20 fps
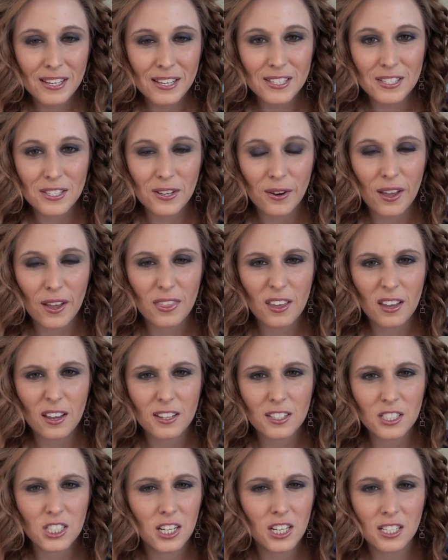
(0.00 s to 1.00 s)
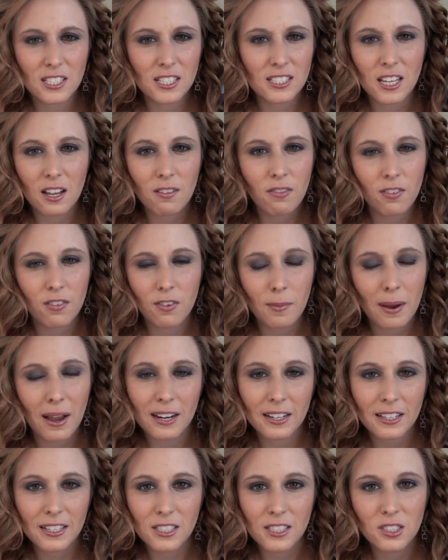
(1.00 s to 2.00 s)
So I think she doesn't suffer from
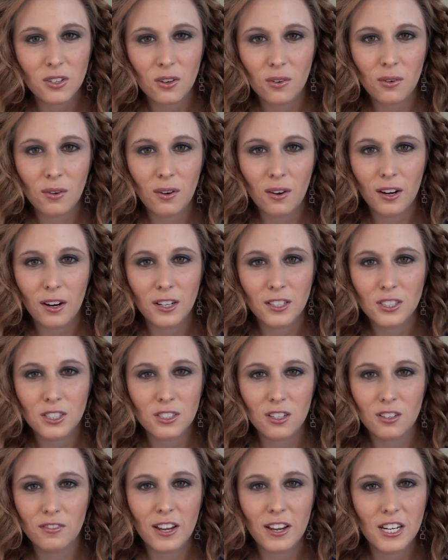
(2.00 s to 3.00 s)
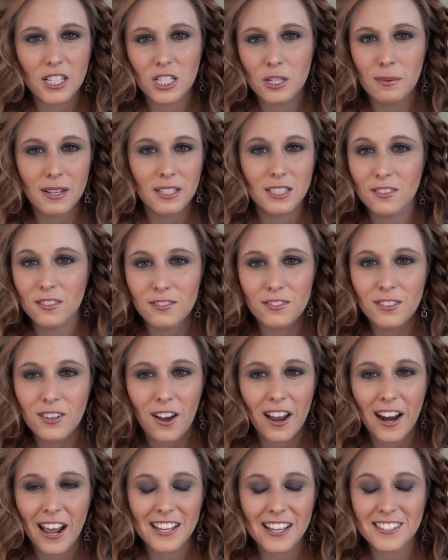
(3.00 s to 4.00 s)
acne, so on a survey she must have
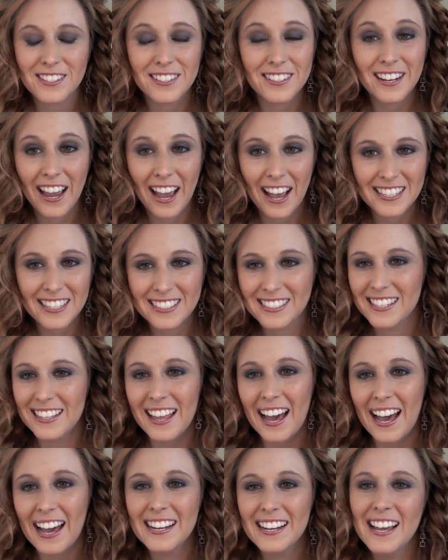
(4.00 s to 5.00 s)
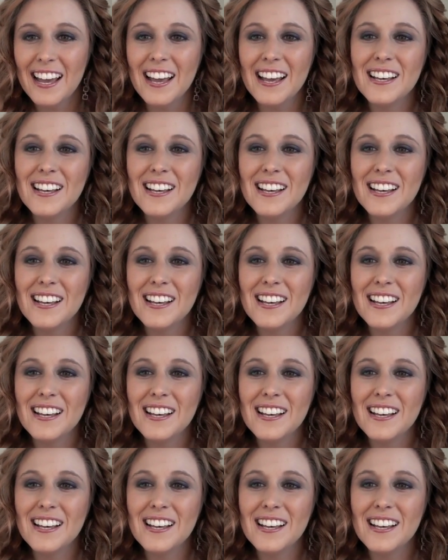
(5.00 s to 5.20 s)
not answered yes to that.